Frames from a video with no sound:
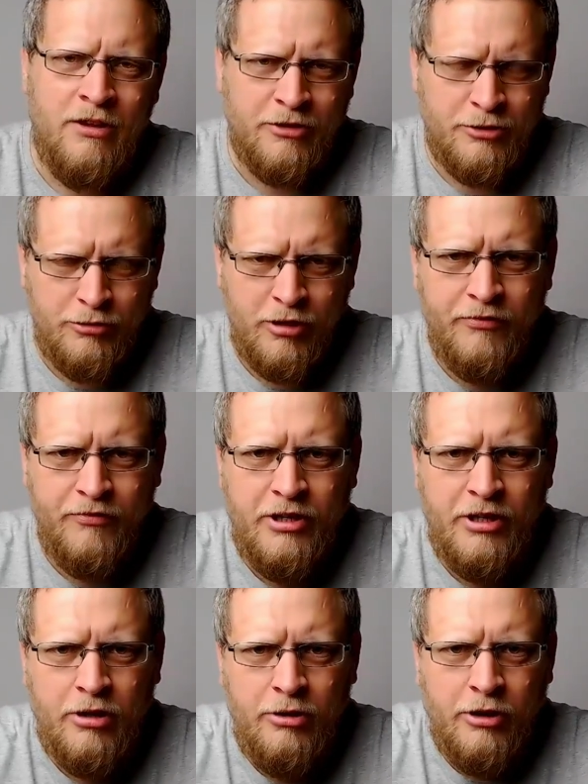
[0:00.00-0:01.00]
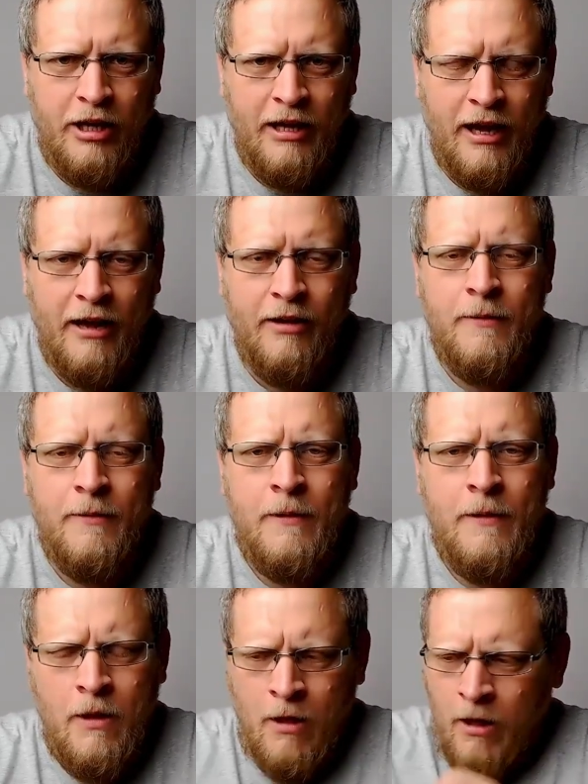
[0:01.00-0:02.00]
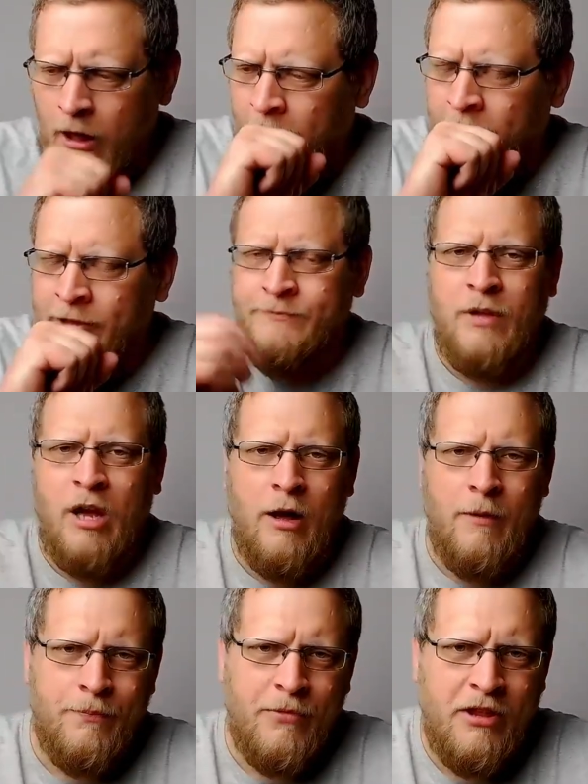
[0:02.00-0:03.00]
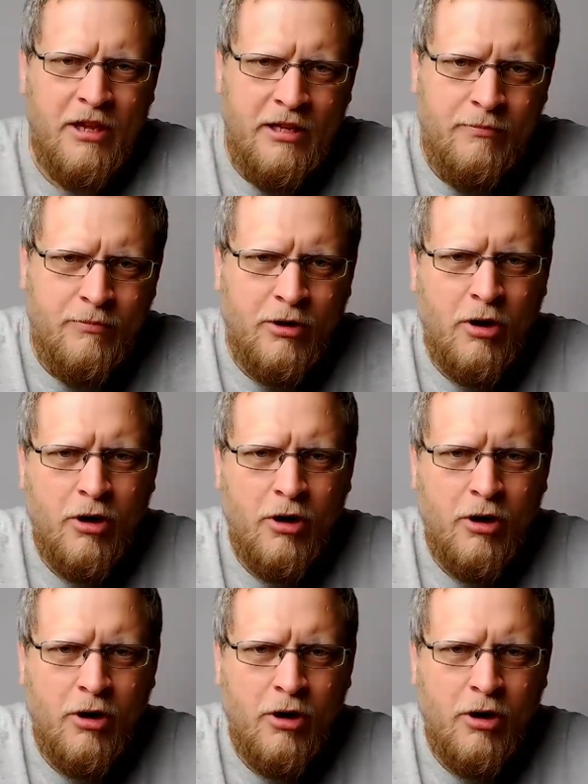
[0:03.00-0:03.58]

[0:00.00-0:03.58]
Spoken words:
I'm going to do another video looking at the